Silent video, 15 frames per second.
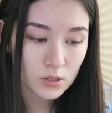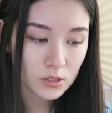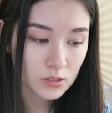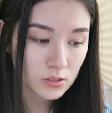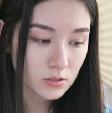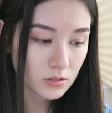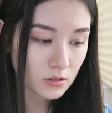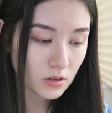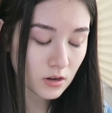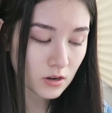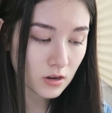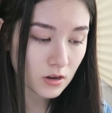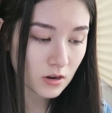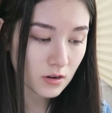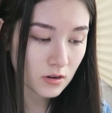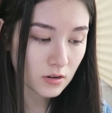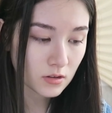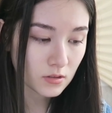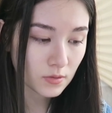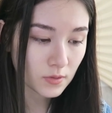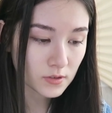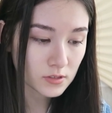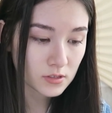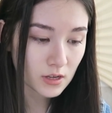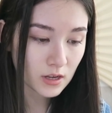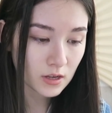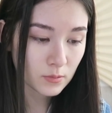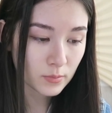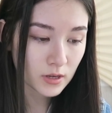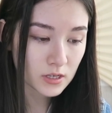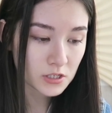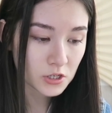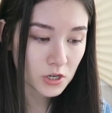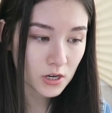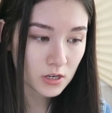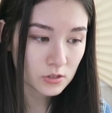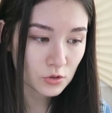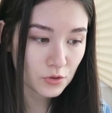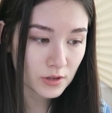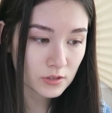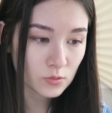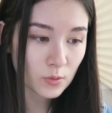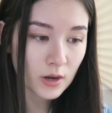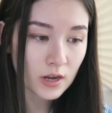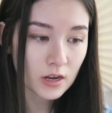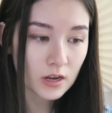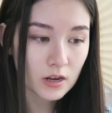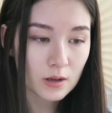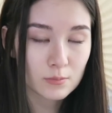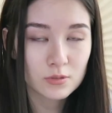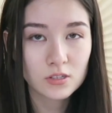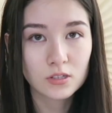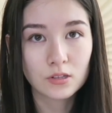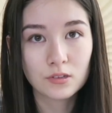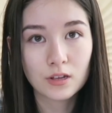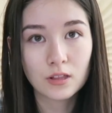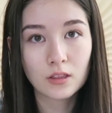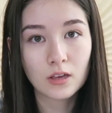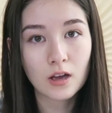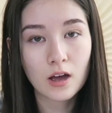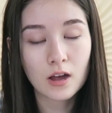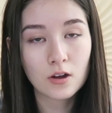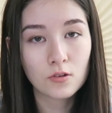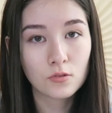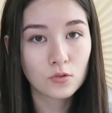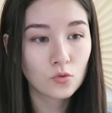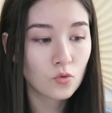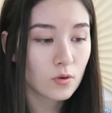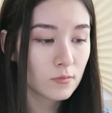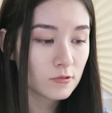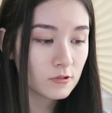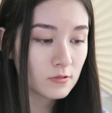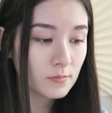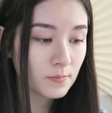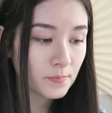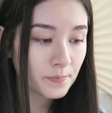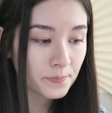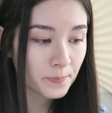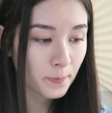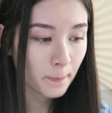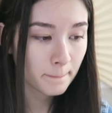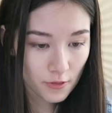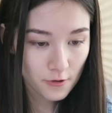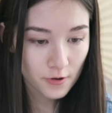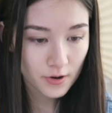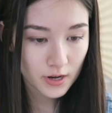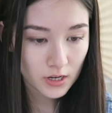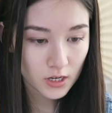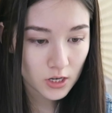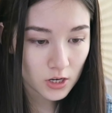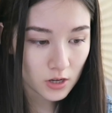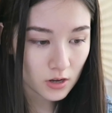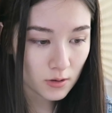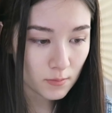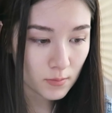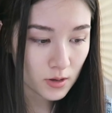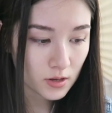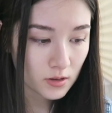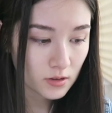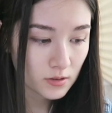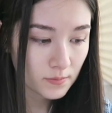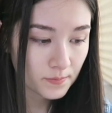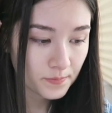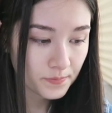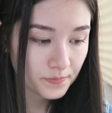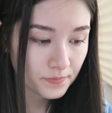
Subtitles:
bonus on the second paycheck, so that's why I'm slightly higher than normal. For other income,